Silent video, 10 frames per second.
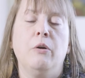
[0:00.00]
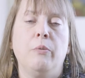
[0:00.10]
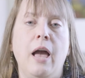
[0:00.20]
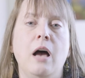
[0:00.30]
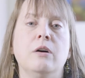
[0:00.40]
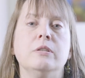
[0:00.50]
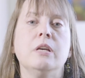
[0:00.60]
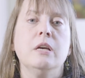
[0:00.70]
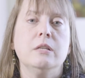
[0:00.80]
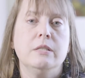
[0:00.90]

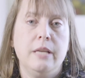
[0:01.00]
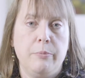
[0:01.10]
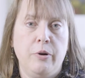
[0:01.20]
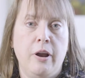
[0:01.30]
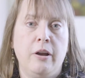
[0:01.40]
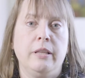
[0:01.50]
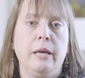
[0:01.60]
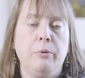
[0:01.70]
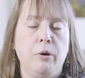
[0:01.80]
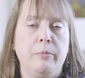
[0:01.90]
around
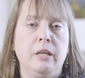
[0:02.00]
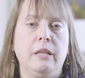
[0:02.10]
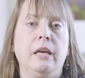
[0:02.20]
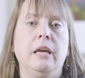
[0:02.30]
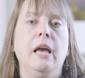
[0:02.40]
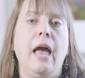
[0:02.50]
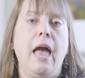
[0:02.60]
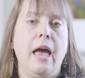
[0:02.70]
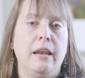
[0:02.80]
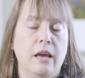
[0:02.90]
temporarily, permanently,
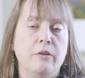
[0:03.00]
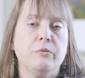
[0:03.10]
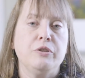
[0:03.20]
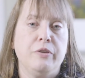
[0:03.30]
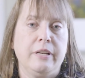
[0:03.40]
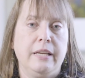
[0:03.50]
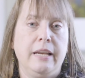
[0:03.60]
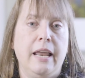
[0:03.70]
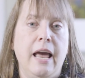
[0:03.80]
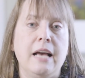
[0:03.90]
and
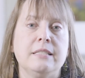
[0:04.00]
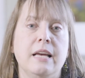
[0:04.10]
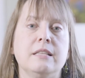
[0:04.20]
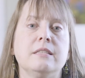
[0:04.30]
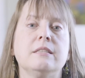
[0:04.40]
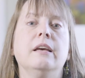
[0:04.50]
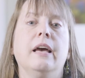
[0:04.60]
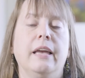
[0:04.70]
unrestricted net assets.